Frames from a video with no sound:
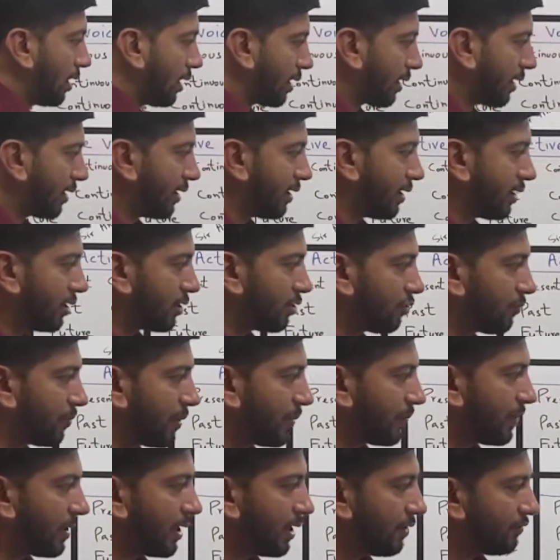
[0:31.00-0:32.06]
Earlier you
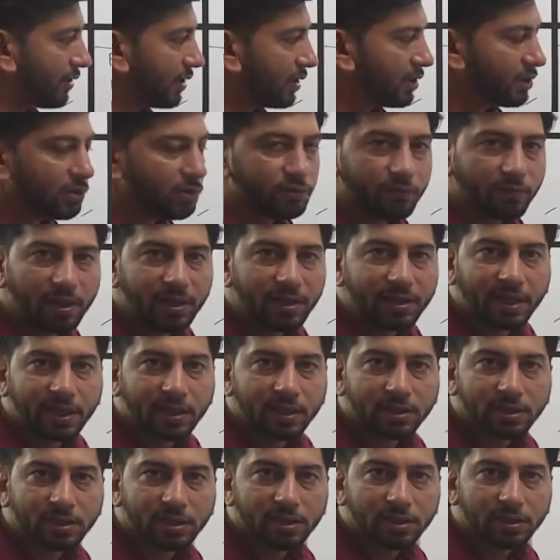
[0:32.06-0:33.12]
people have done 12
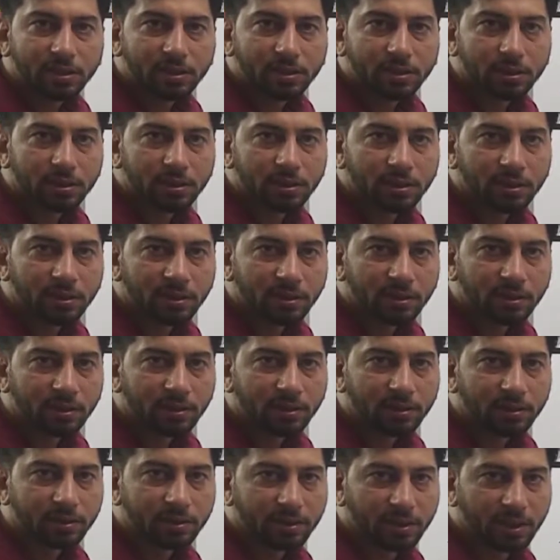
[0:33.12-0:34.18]
tenses
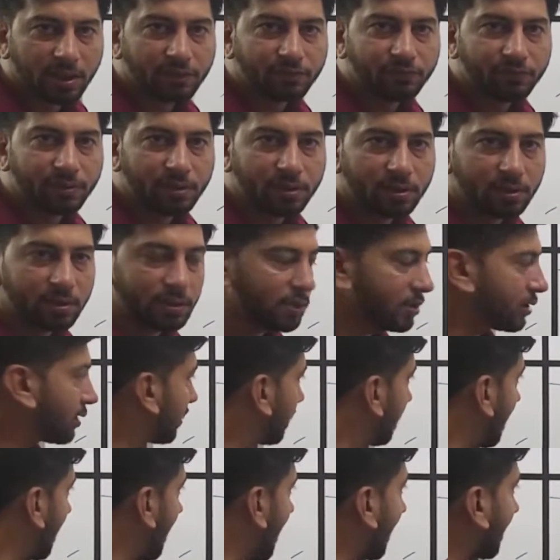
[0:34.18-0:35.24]
that were
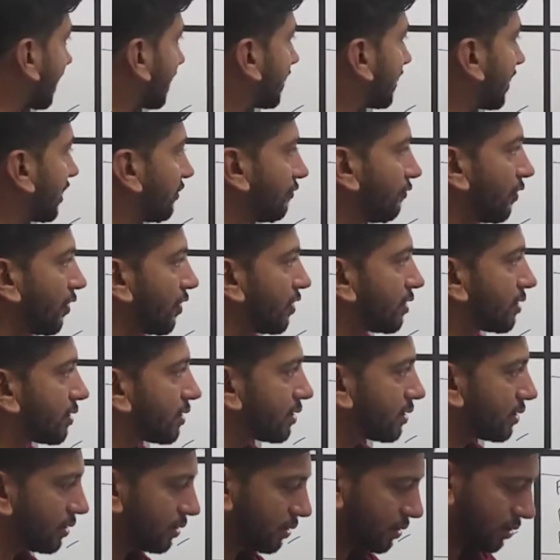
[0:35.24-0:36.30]
active voice.
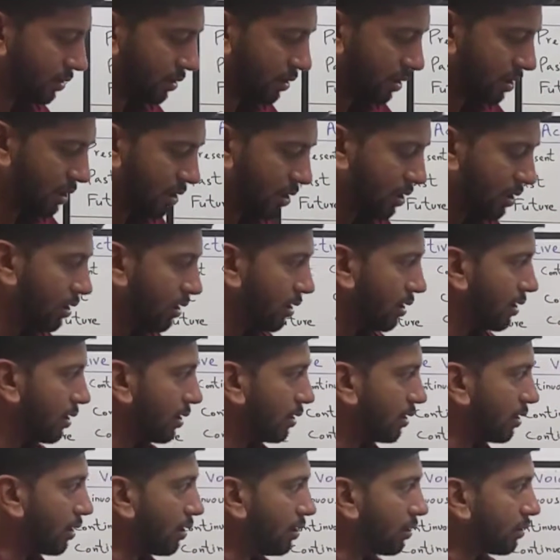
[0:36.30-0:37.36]

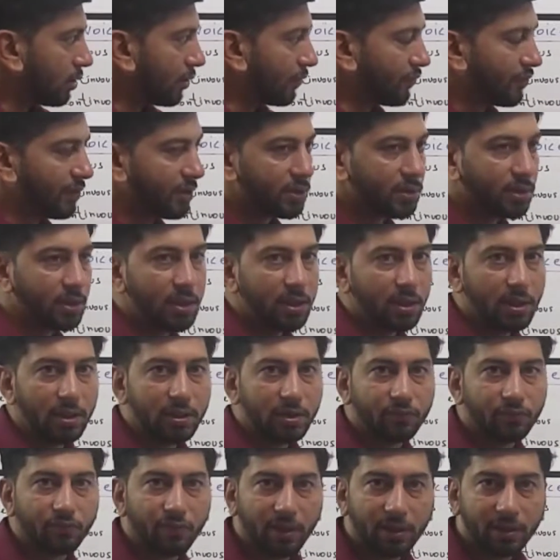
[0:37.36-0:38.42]
Now the first thing
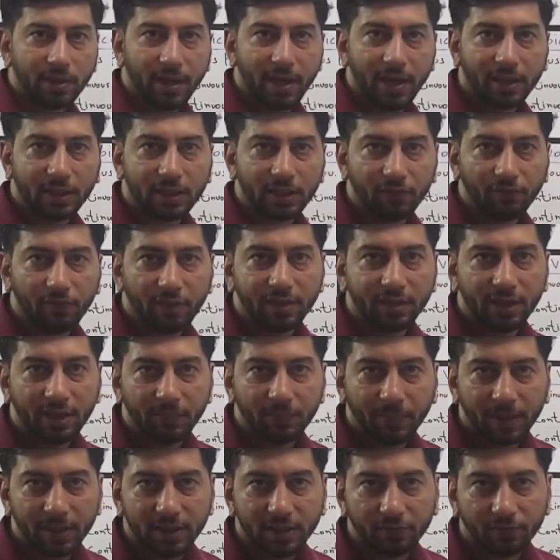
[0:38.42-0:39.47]
is what active voice and
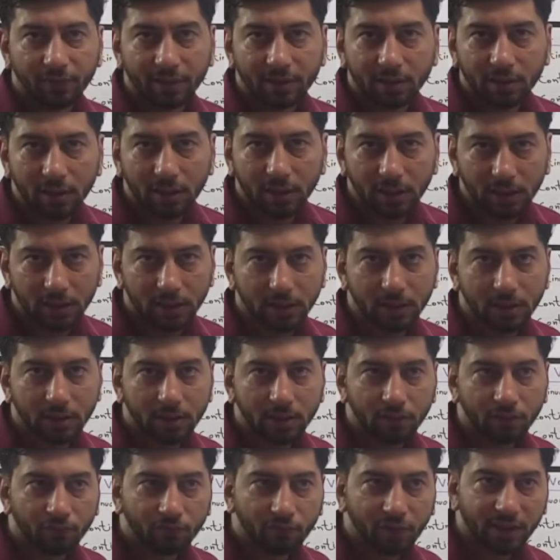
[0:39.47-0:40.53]
passive voice is.
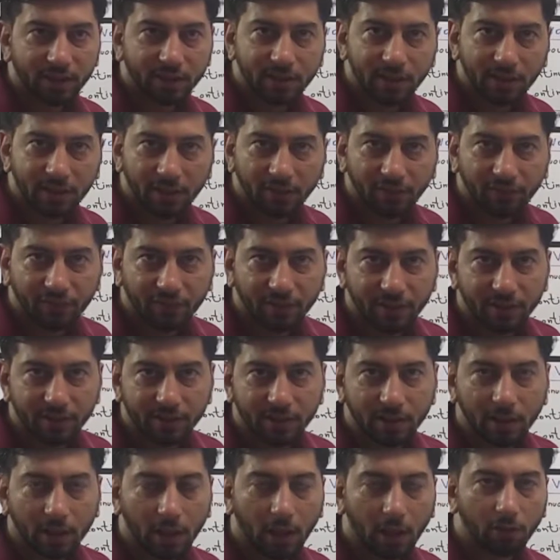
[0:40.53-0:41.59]
What's the difference?
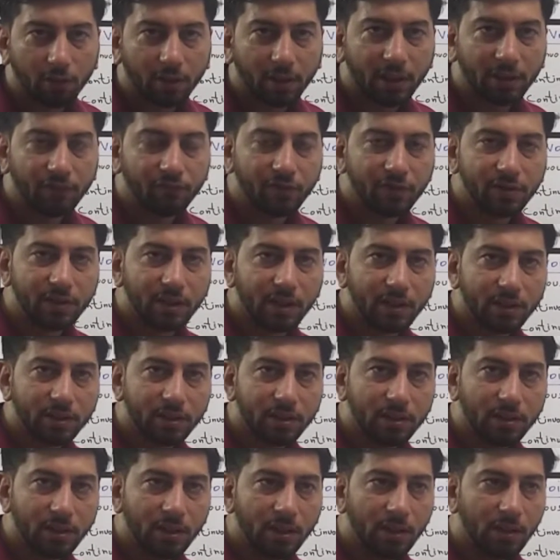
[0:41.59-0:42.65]
How can we judge
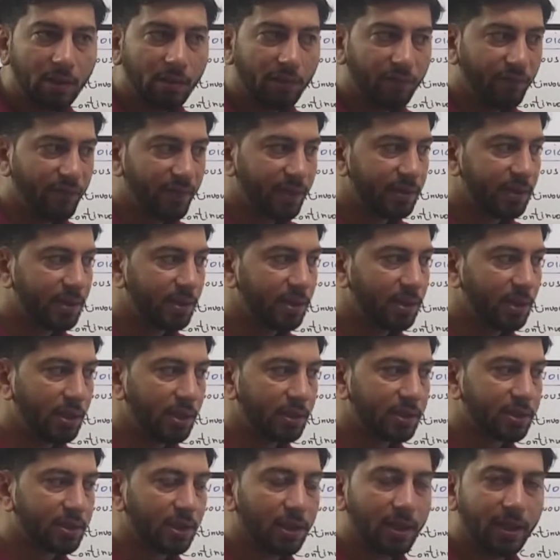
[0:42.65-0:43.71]
whether
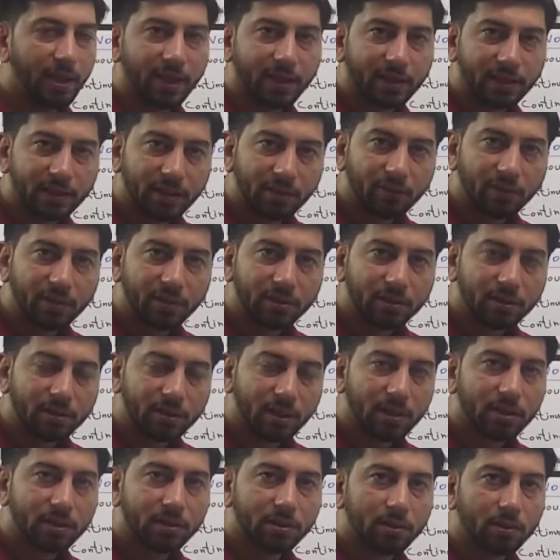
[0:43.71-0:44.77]
it's a active voice
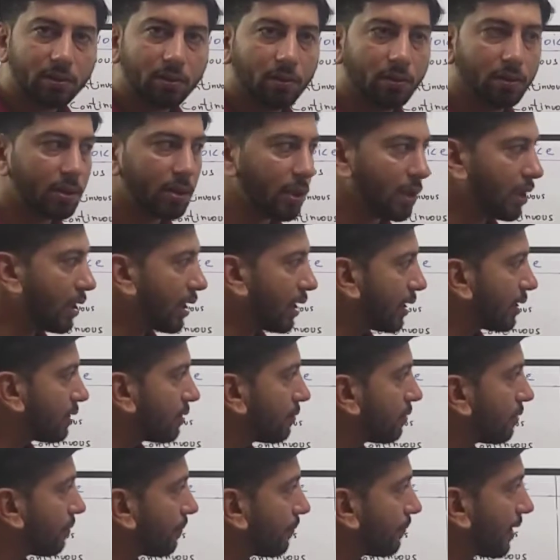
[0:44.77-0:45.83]
test or an
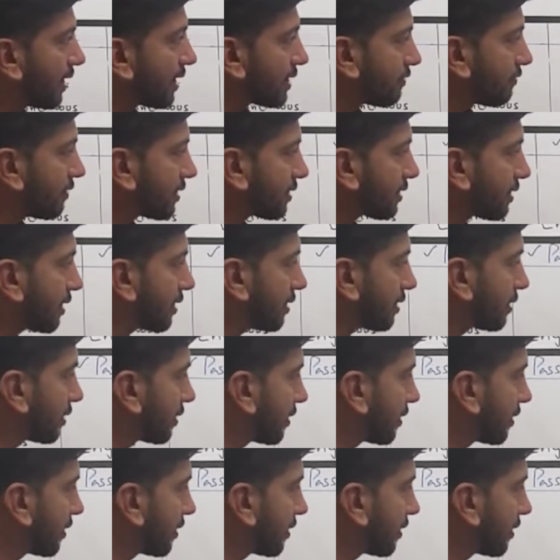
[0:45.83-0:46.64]
passive voice test?